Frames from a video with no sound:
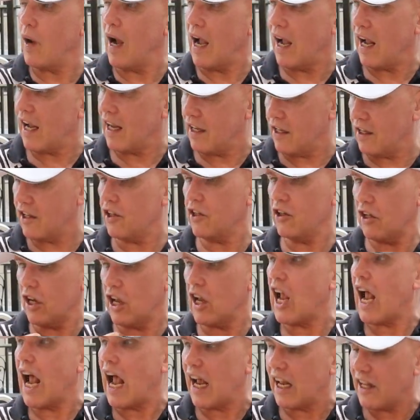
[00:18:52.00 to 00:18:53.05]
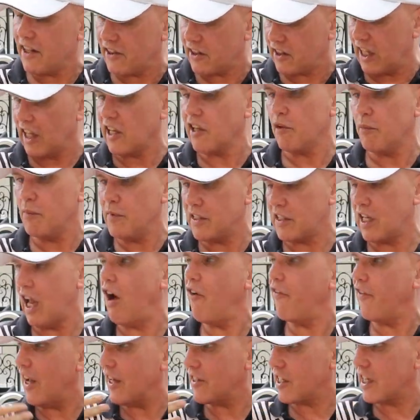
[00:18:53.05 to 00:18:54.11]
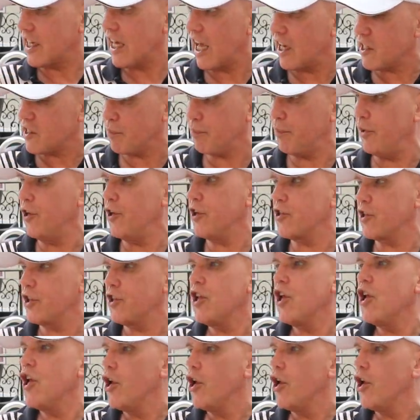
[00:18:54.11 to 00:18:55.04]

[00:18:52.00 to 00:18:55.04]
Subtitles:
I think of myself as a nice person